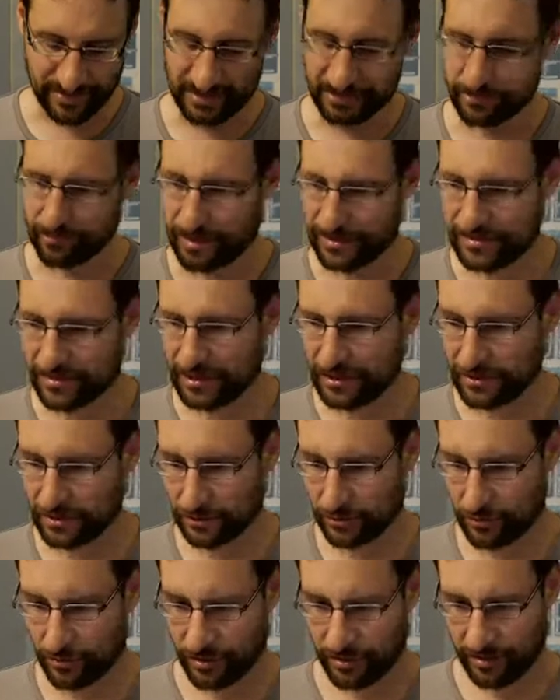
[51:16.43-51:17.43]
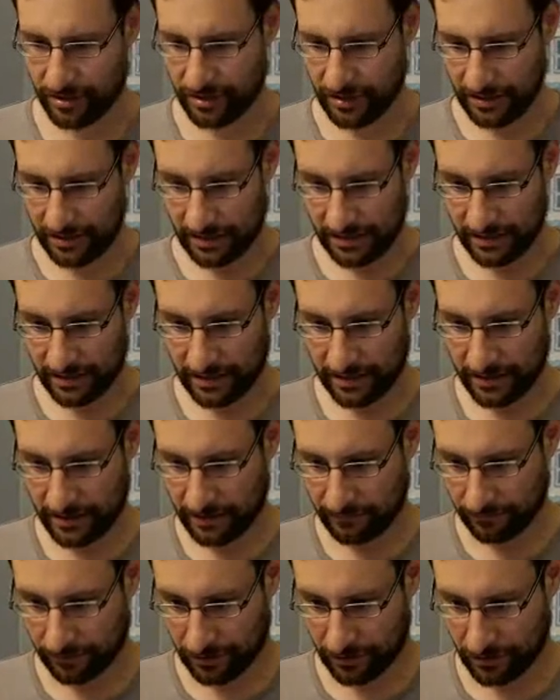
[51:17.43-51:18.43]
Otherwise, T2,
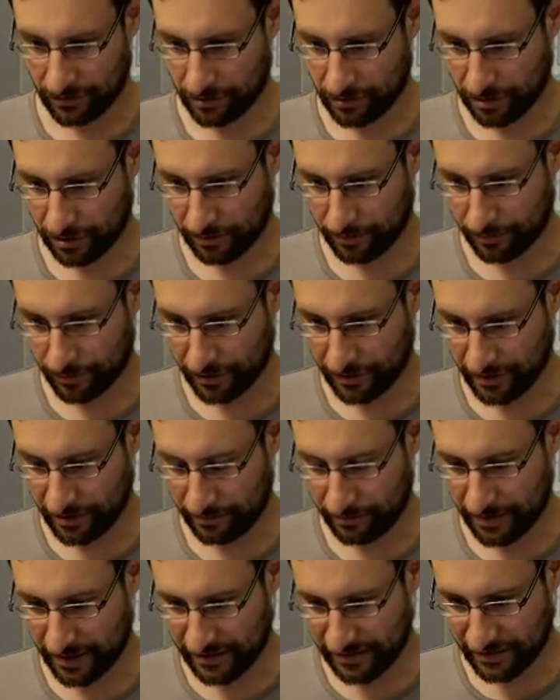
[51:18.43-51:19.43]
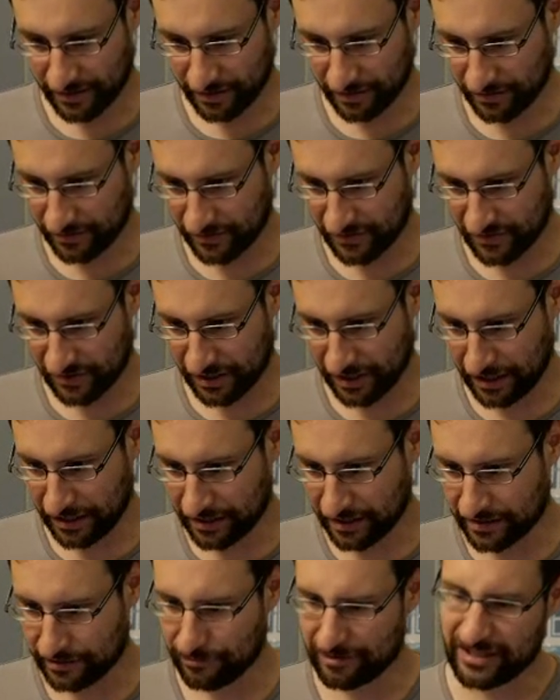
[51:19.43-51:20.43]
I would call pretty amazing state.
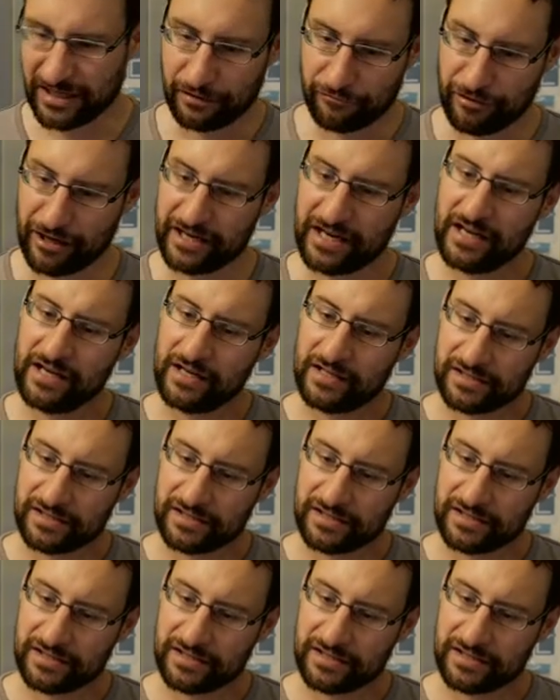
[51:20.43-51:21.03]
Otherwise, alright.